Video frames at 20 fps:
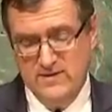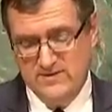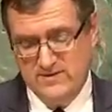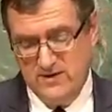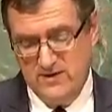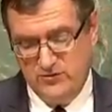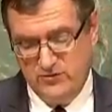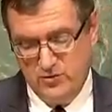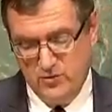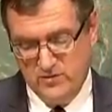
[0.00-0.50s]

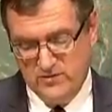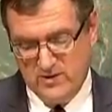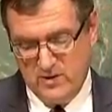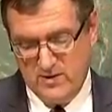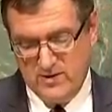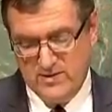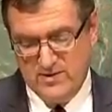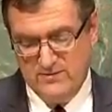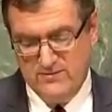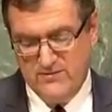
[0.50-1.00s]
These issues
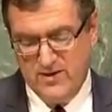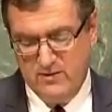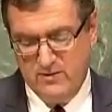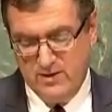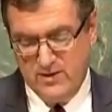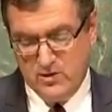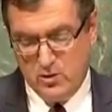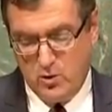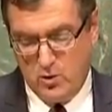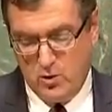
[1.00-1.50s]
are at the
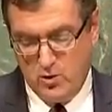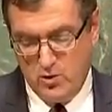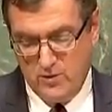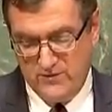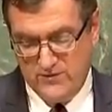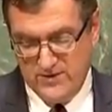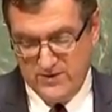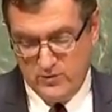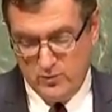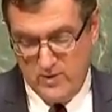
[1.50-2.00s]
very
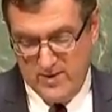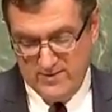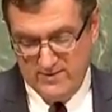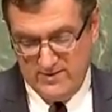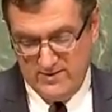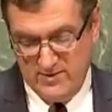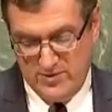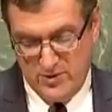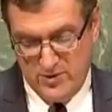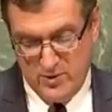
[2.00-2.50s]
core of the
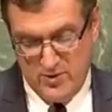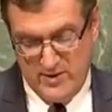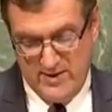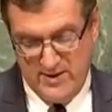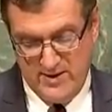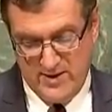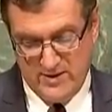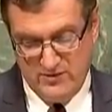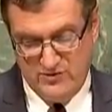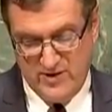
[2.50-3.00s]

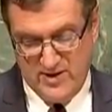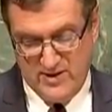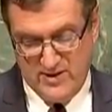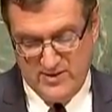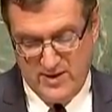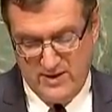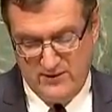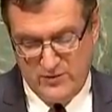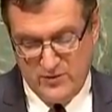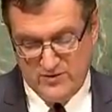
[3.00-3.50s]
2030
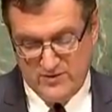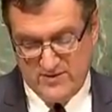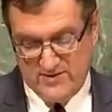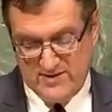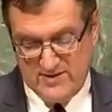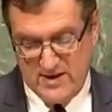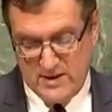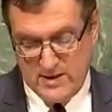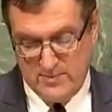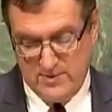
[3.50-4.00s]
Agenda for
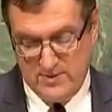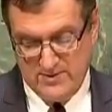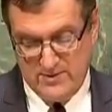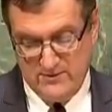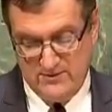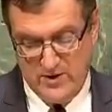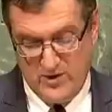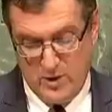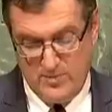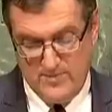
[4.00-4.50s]
Sustainable
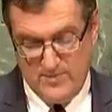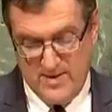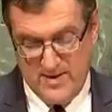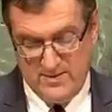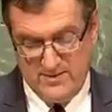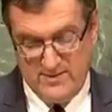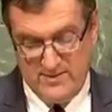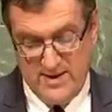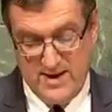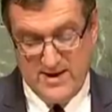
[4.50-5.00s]

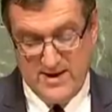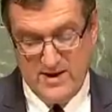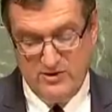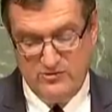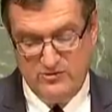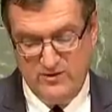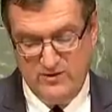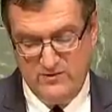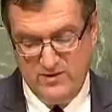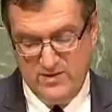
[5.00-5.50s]
Development, and
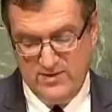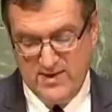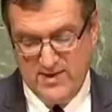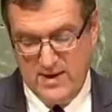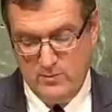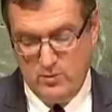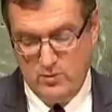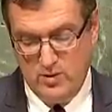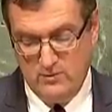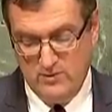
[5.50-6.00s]
achieving
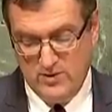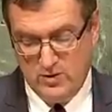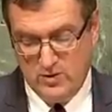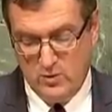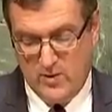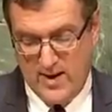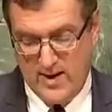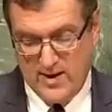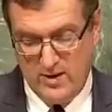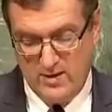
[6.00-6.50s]
them will
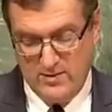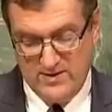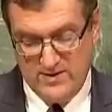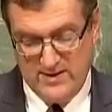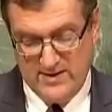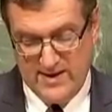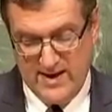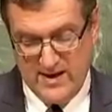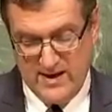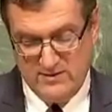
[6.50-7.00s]
require
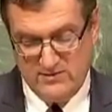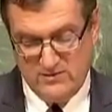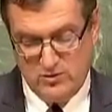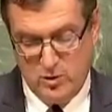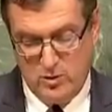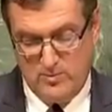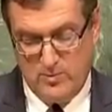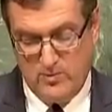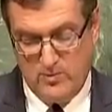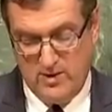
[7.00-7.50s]
the
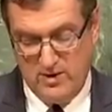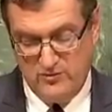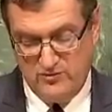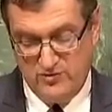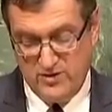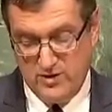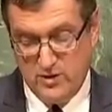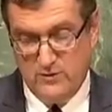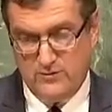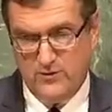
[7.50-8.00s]
enhanced
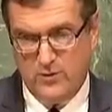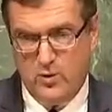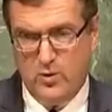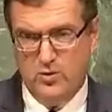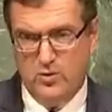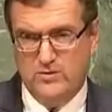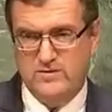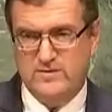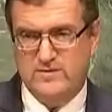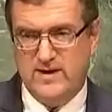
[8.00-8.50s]
cooperation of
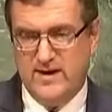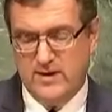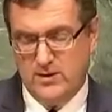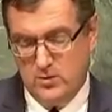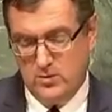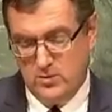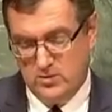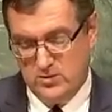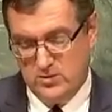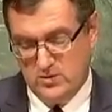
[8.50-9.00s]
all
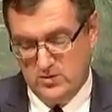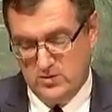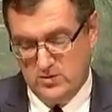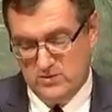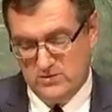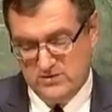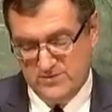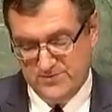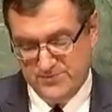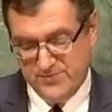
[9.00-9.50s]

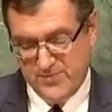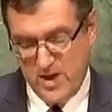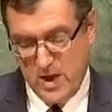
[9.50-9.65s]
stakeholders.